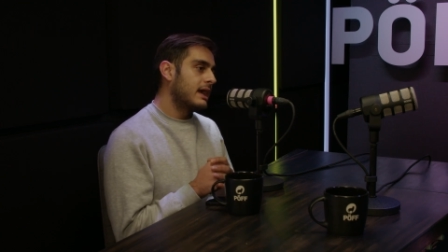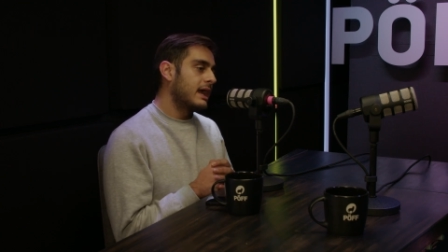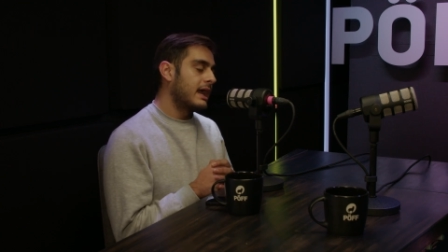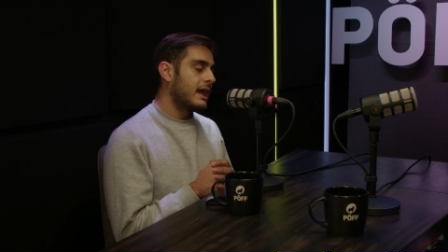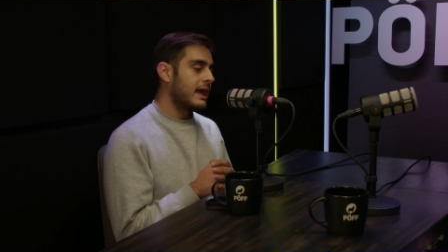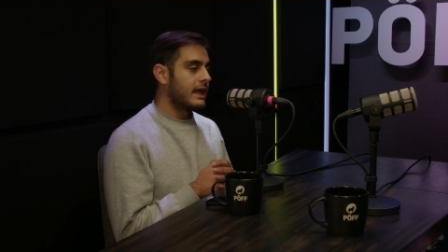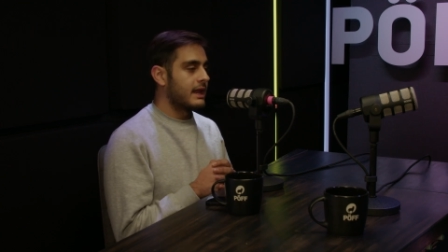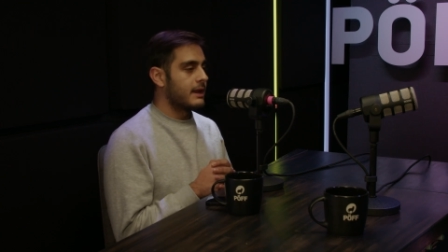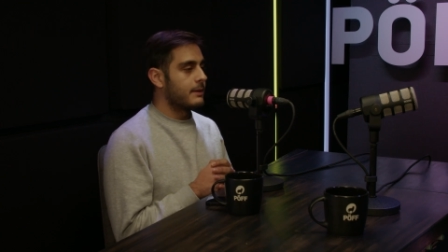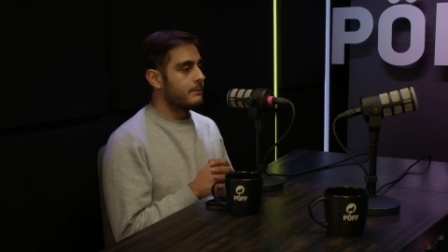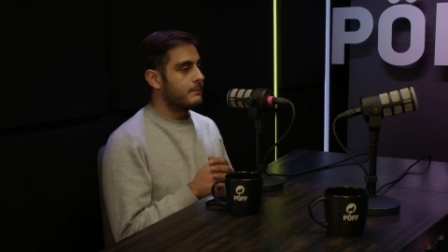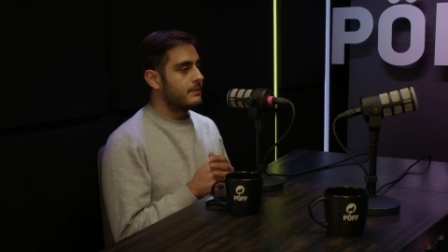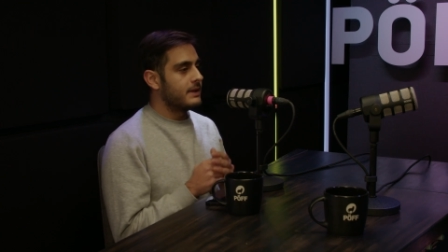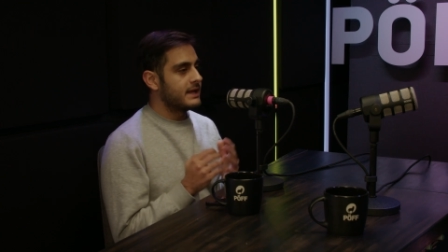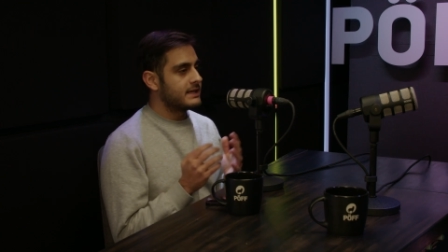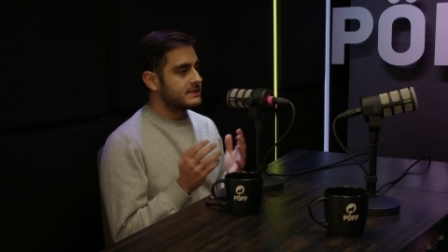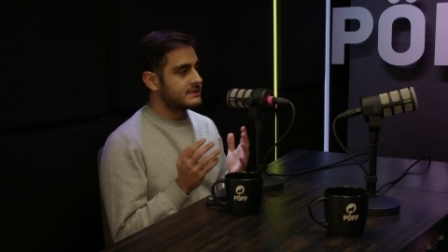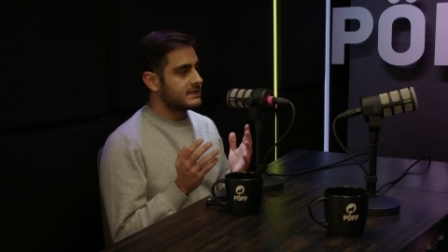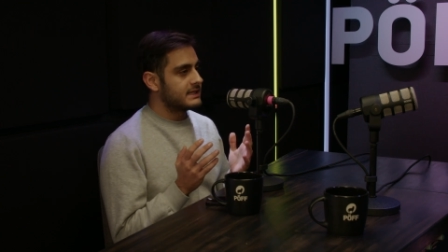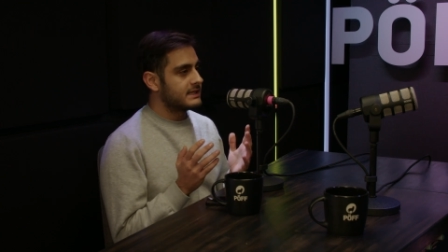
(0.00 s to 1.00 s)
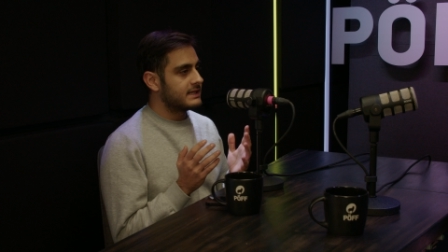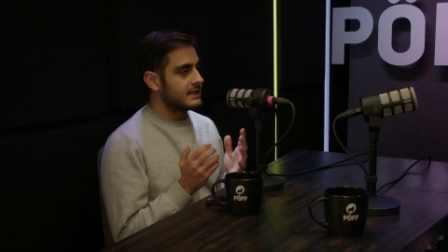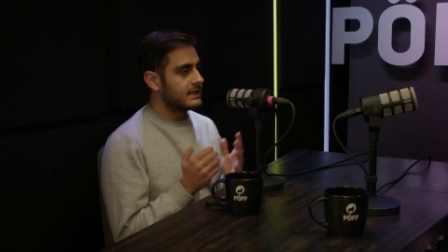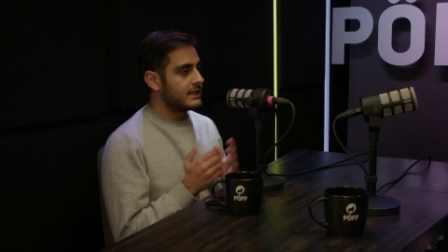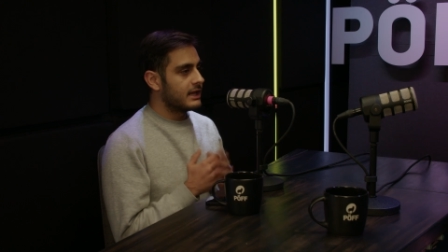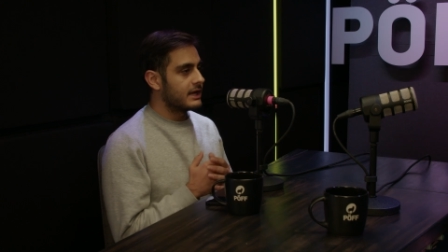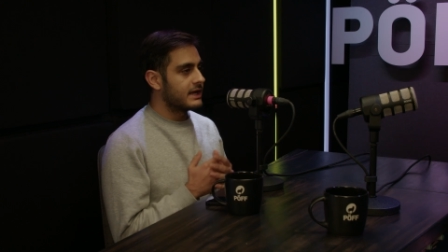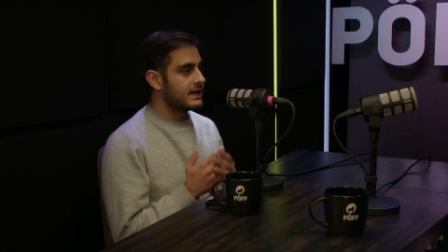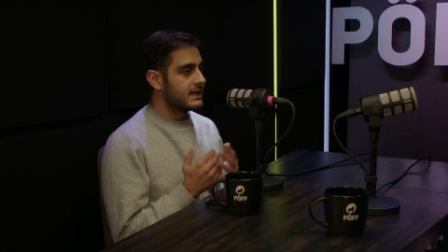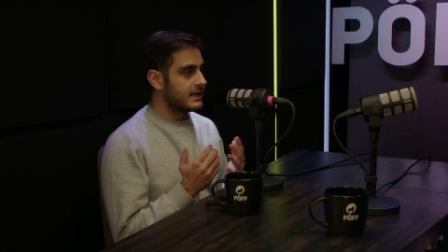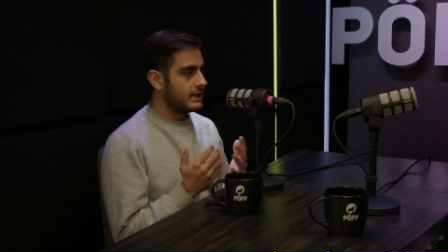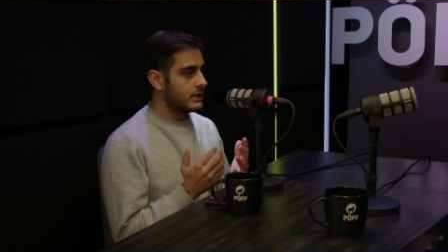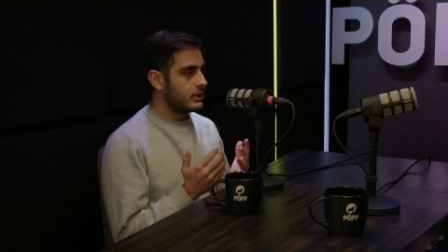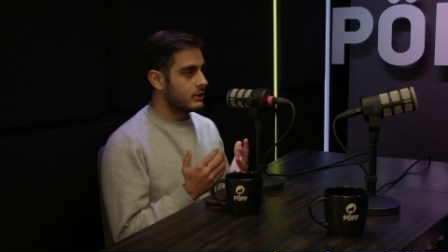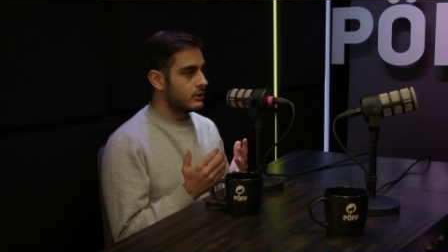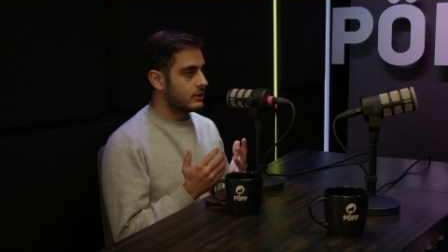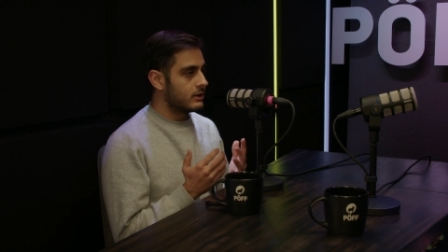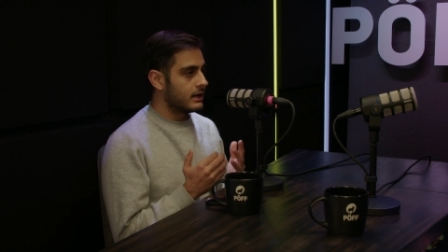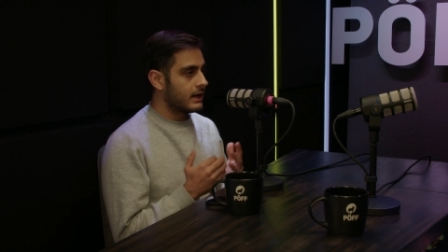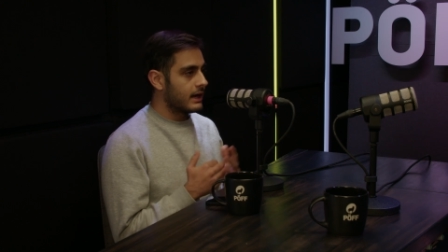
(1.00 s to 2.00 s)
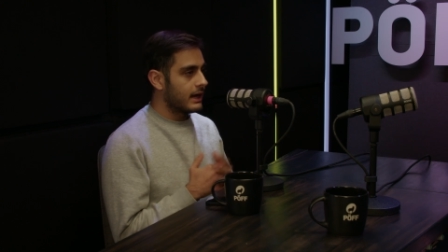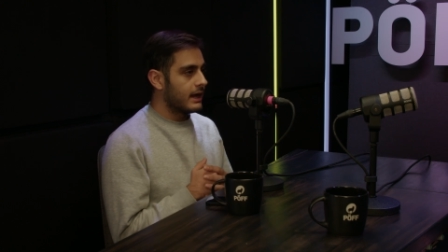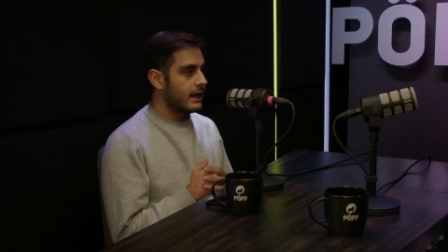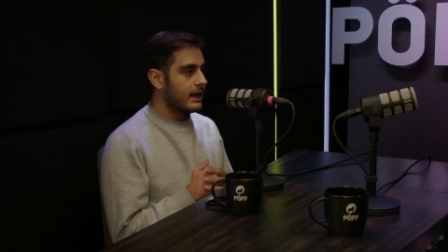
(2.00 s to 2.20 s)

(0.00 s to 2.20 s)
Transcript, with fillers: in a big city like new york